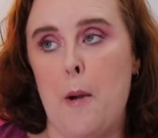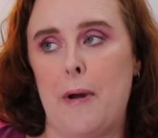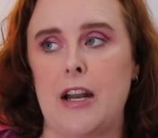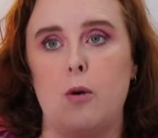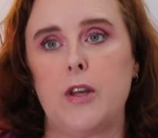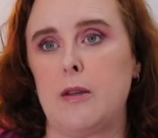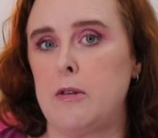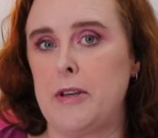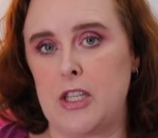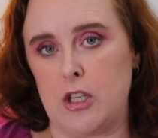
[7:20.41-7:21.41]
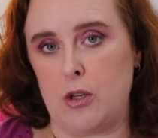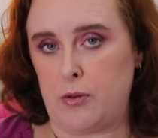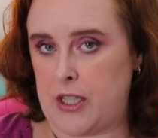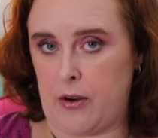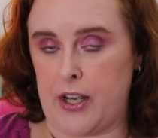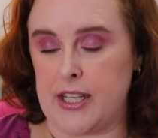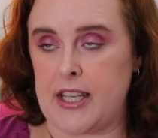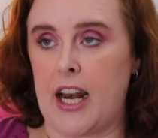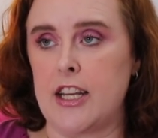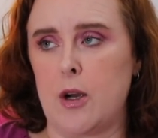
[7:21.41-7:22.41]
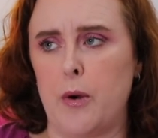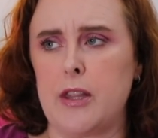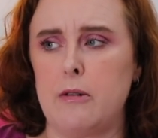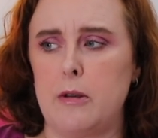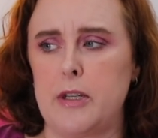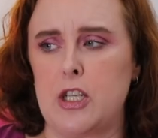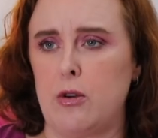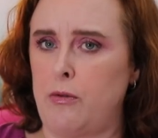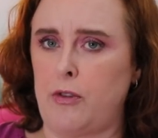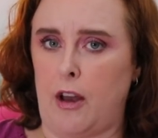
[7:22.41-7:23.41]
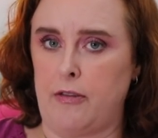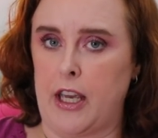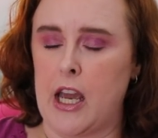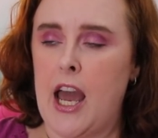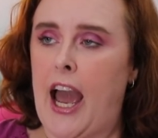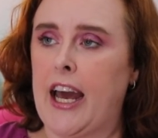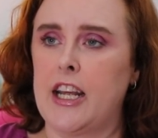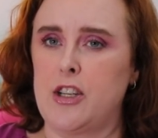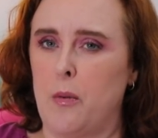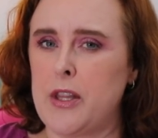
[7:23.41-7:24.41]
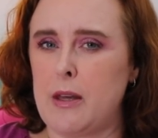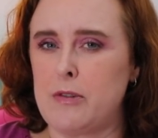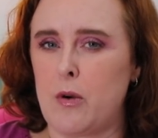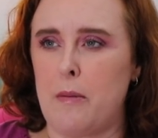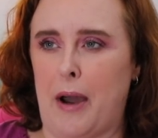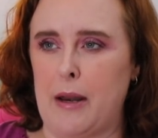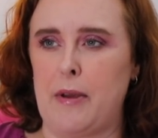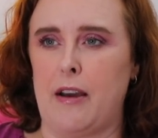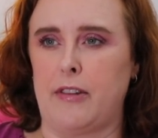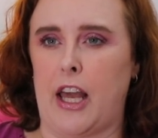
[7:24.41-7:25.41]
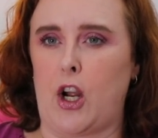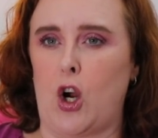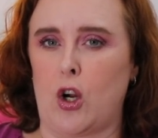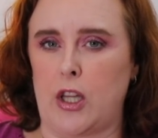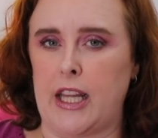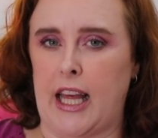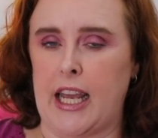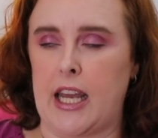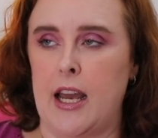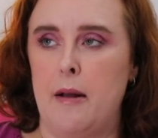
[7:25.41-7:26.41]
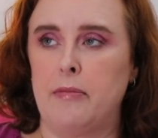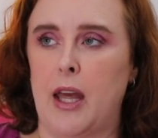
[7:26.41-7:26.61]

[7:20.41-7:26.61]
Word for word: But I don't want them to be too serious, and I don't want them to be too fluffy, and I don't want them to remind me of like early like